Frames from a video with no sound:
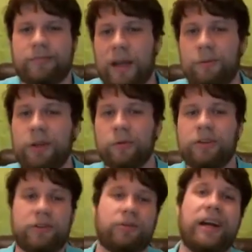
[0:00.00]
I really
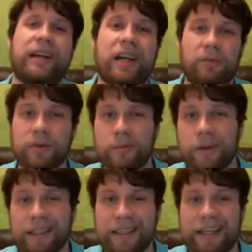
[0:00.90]
want to try and help him,
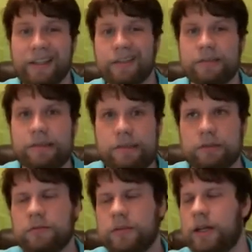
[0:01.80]
but I,
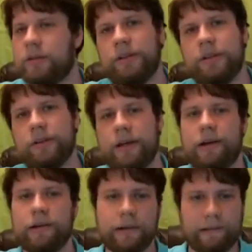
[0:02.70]
I don't really know
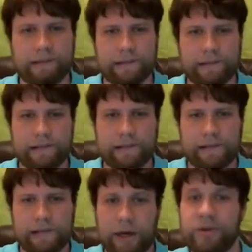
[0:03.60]
how.
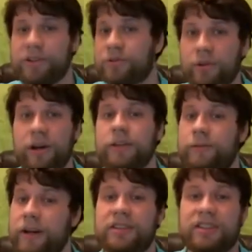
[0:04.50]
I always try to
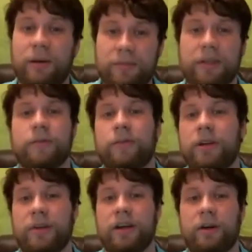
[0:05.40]
find something for
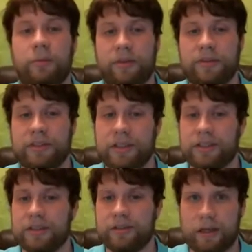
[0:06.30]
him to help with
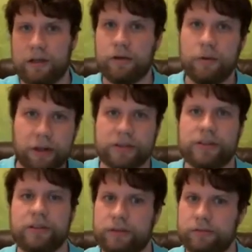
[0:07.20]
since I know he wants
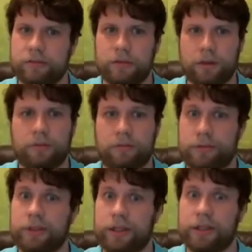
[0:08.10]
to, and we
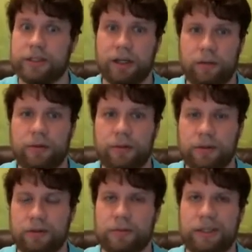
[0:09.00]
really need his help,
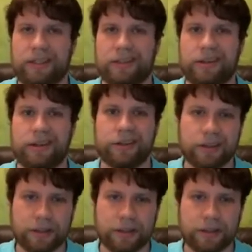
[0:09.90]
but it's hard.